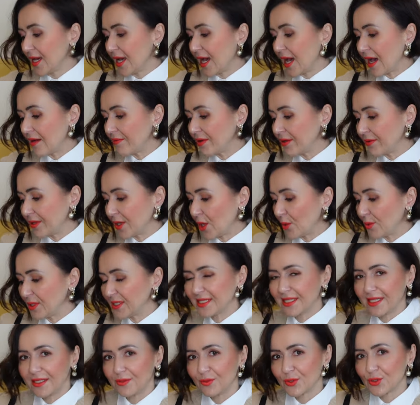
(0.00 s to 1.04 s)
However,
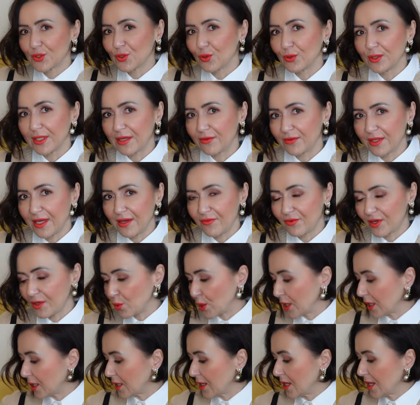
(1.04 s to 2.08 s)
obviously it was sold out
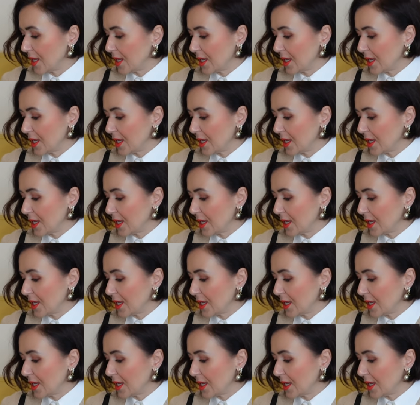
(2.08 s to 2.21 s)
everywhere